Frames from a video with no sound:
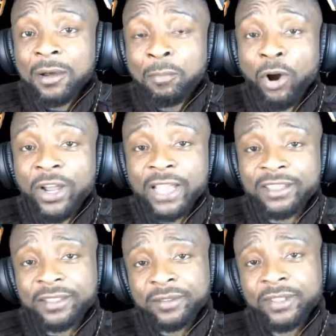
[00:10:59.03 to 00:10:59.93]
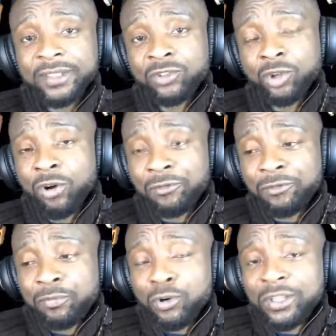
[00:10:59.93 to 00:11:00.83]
pocket, sort of
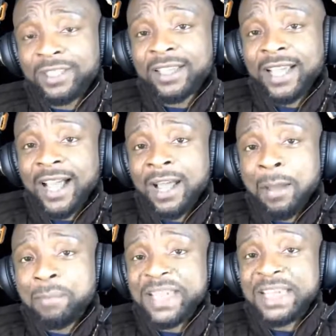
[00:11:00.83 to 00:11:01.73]
political piggy